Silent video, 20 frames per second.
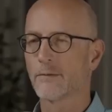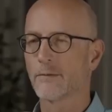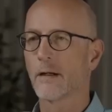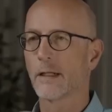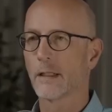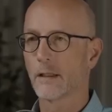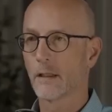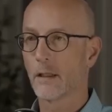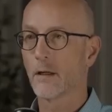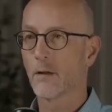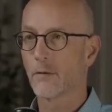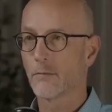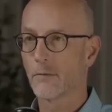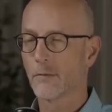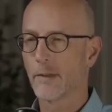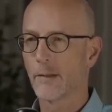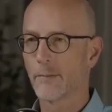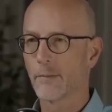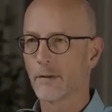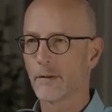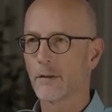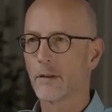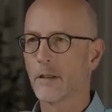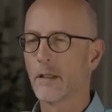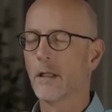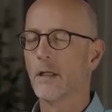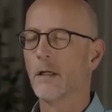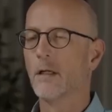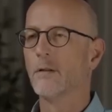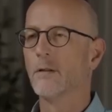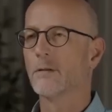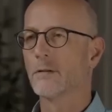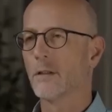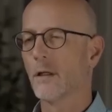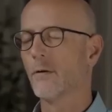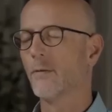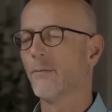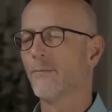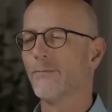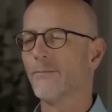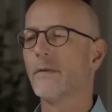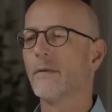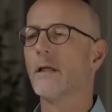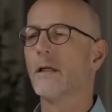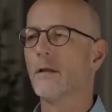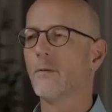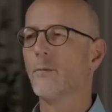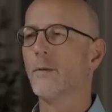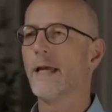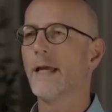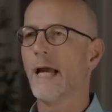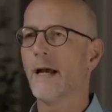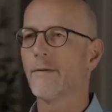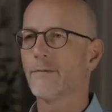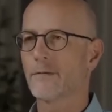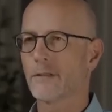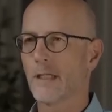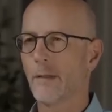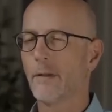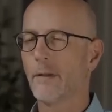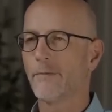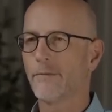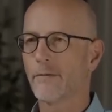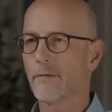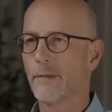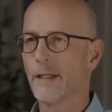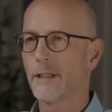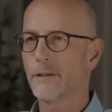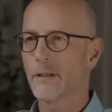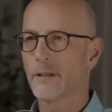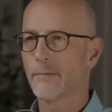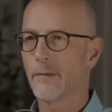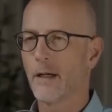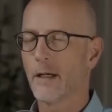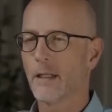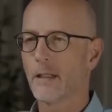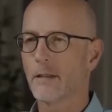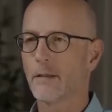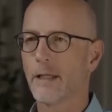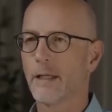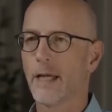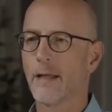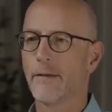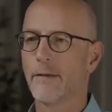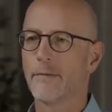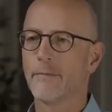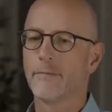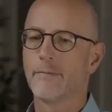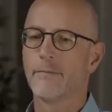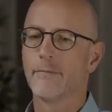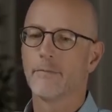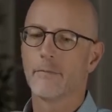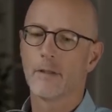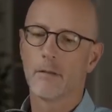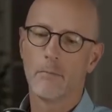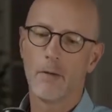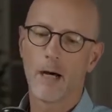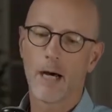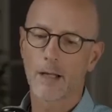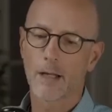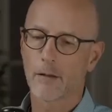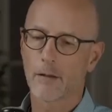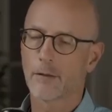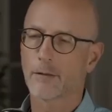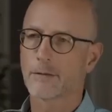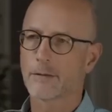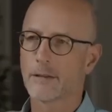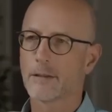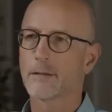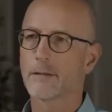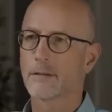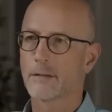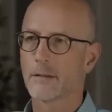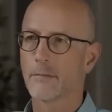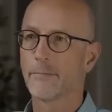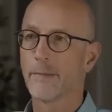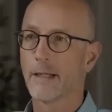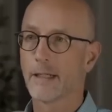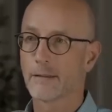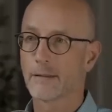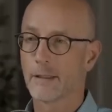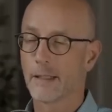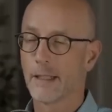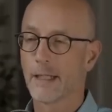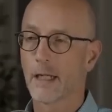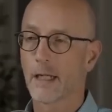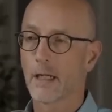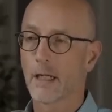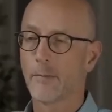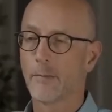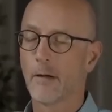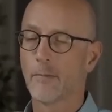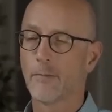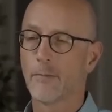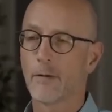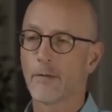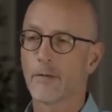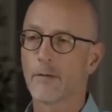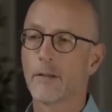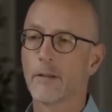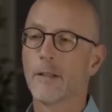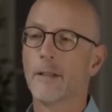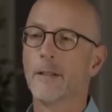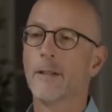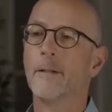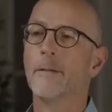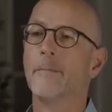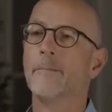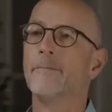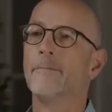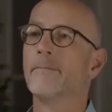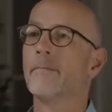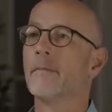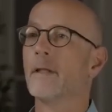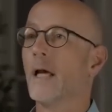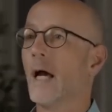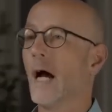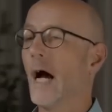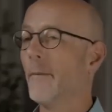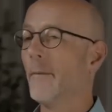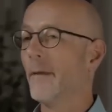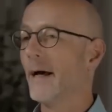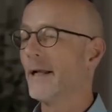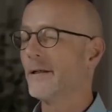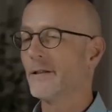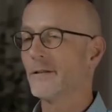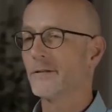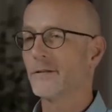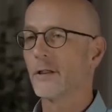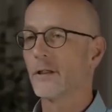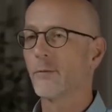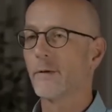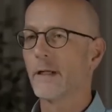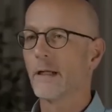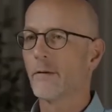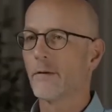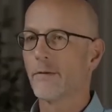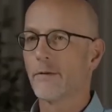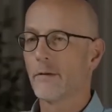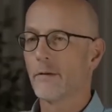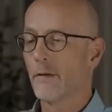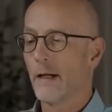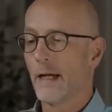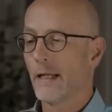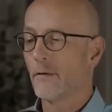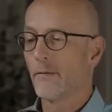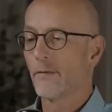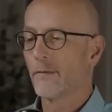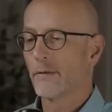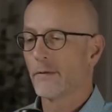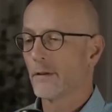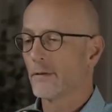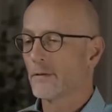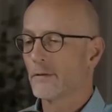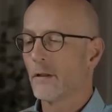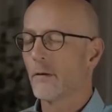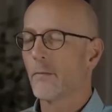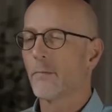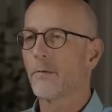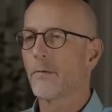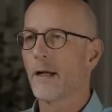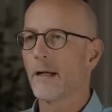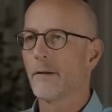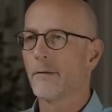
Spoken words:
very low. Remember, so we have some information about it, and the modelers, this is the best that they could come up with. I'm not disagreeing with you. There's no